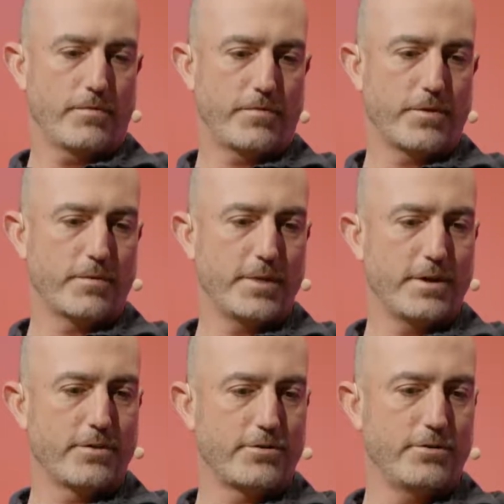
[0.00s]
for a
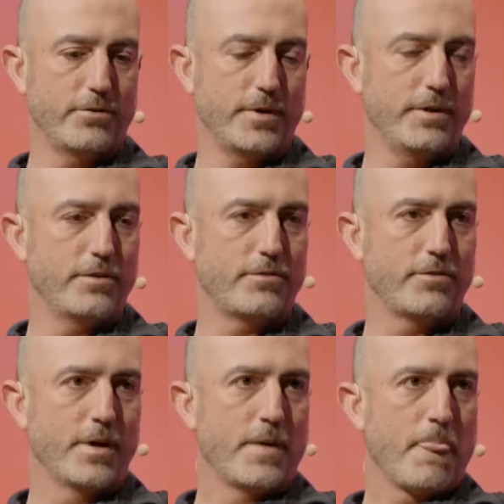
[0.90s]
minute or two is
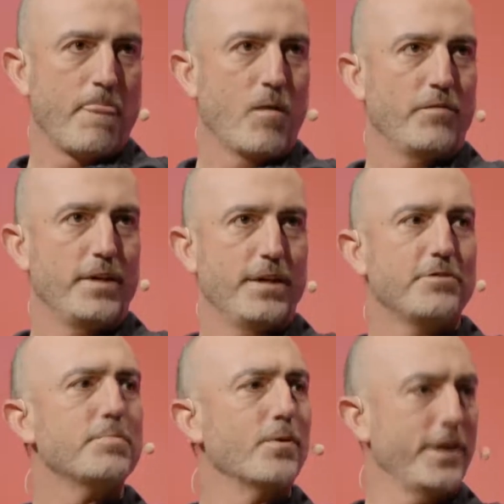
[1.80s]
the
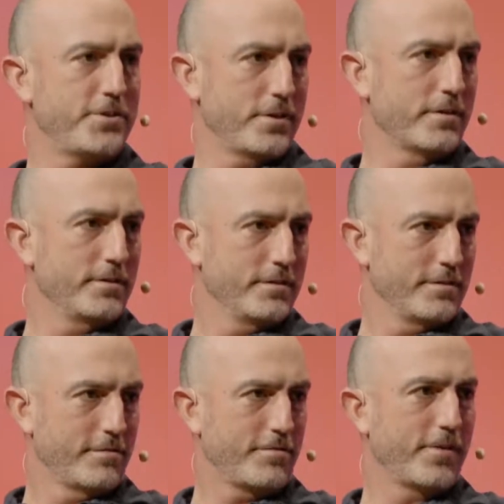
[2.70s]
inspiration
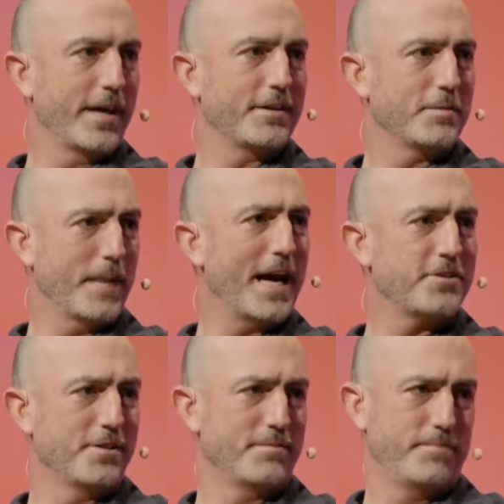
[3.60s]
for that, the
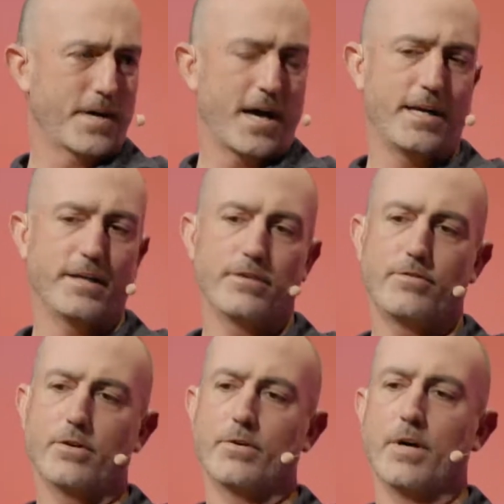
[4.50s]
passion behind it.
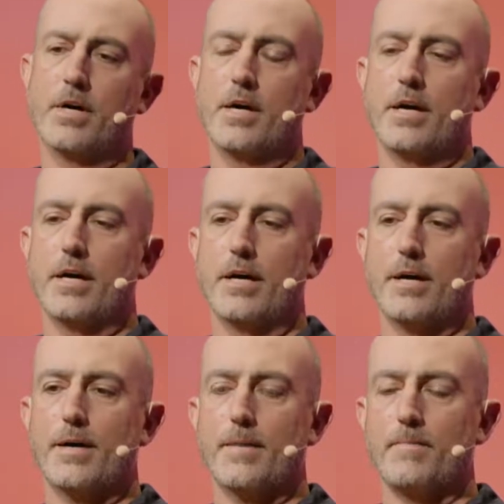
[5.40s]
So,
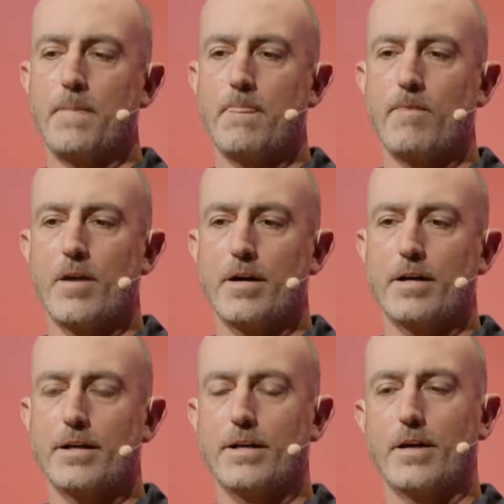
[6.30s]

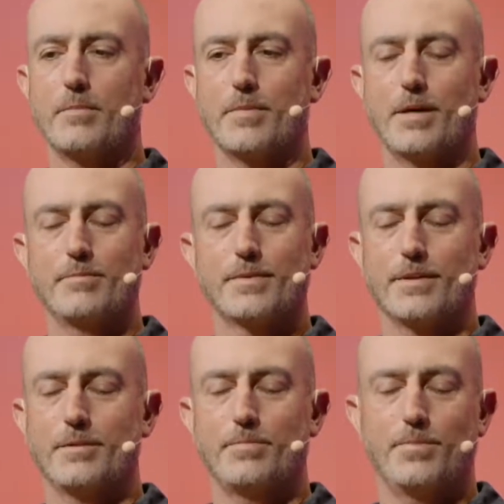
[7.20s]
you know, I'm
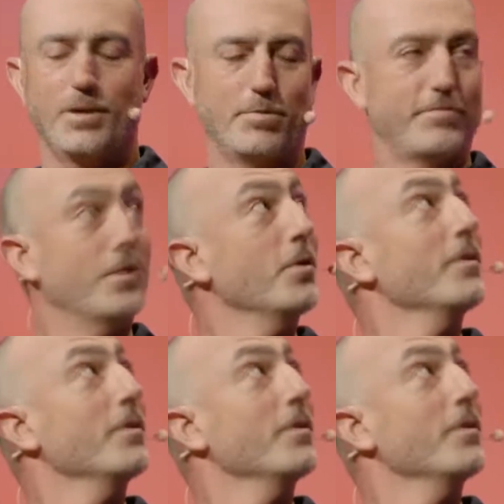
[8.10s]
going to put up a photo